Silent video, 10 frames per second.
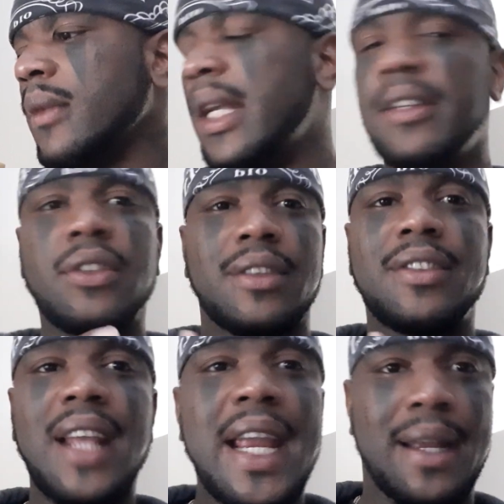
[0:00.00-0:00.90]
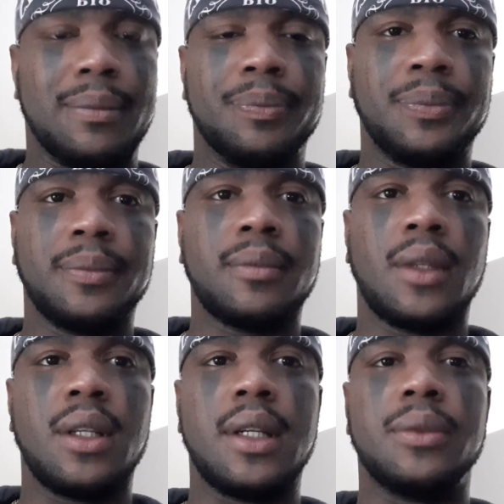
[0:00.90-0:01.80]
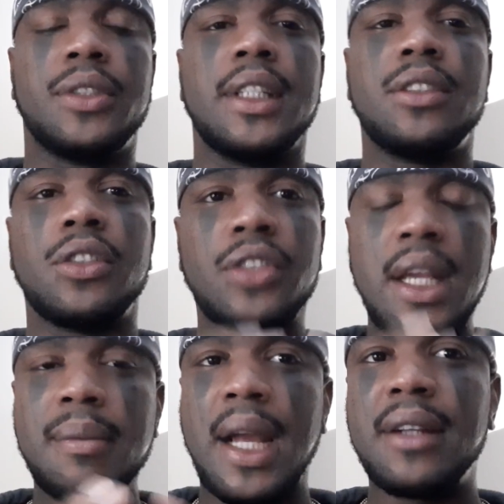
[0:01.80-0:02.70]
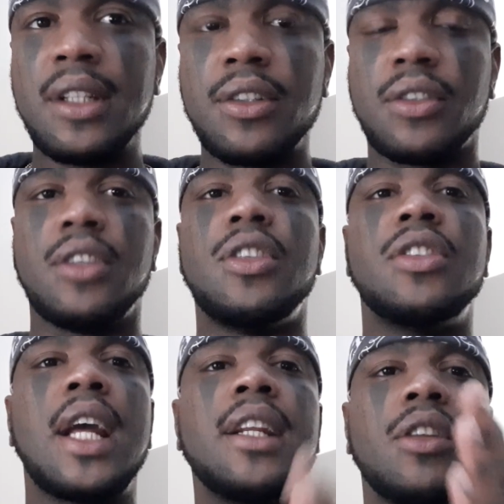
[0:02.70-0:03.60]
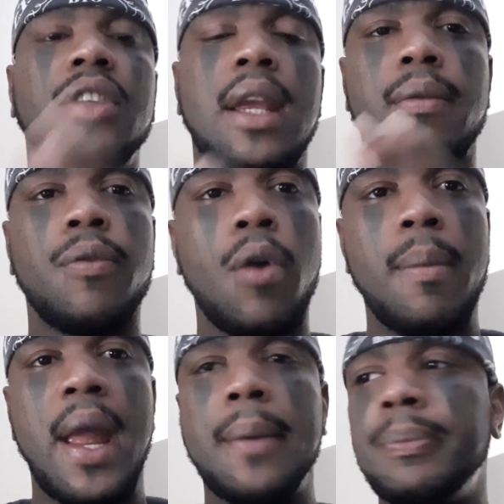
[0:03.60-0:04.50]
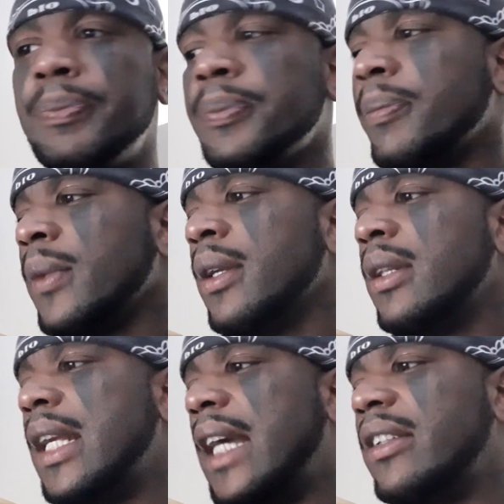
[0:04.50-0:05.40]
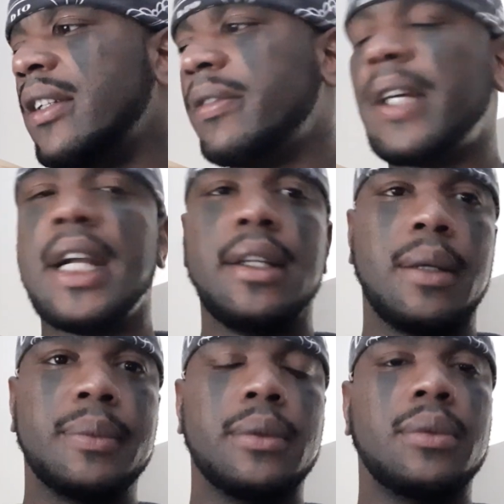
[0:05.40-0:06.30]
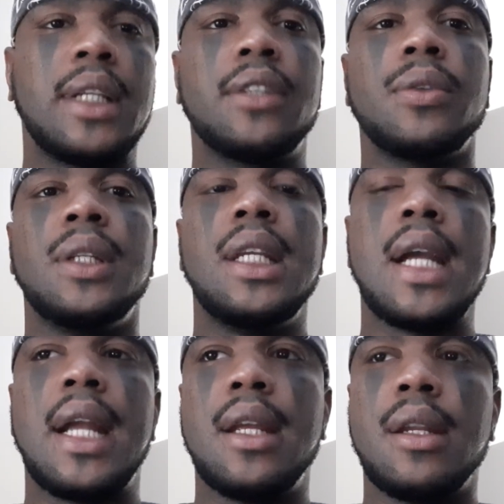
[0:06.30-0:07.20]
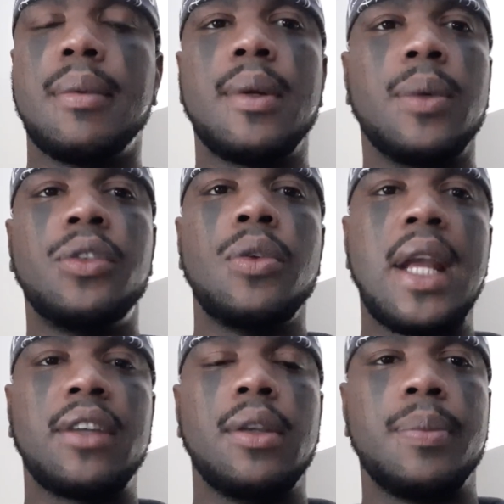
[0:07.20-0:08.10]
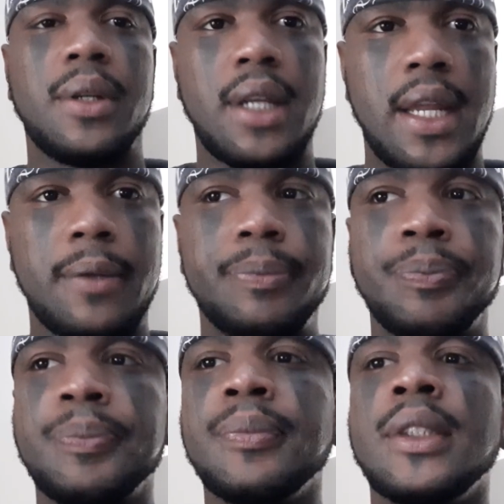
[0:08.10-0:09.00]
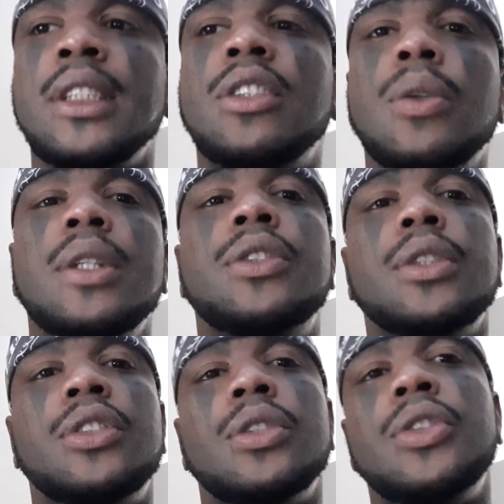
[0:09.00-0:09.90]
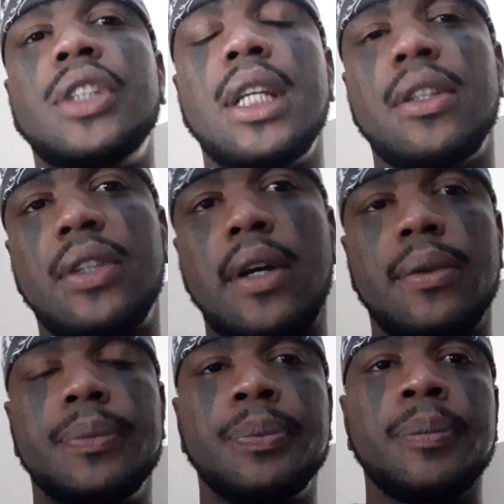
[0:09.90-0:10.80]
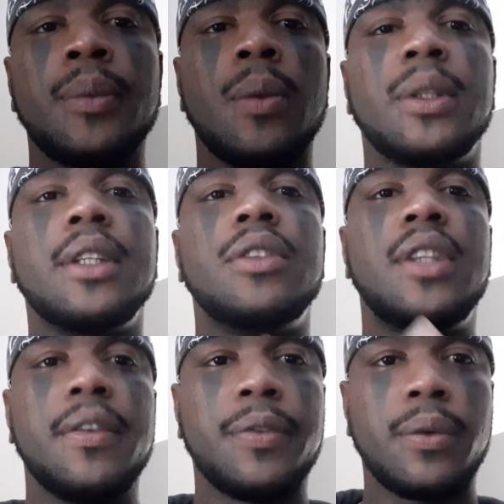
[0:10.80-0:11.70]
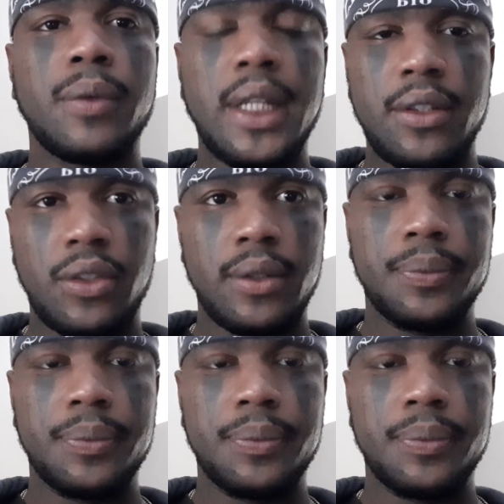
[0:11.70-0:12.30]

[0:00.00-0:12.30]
it's the same. You know what I'm saying? The same 9 digits. It's just not in the same format. The identifying number that's on the EIN number, once you actually put it in, is going to associate itself with a different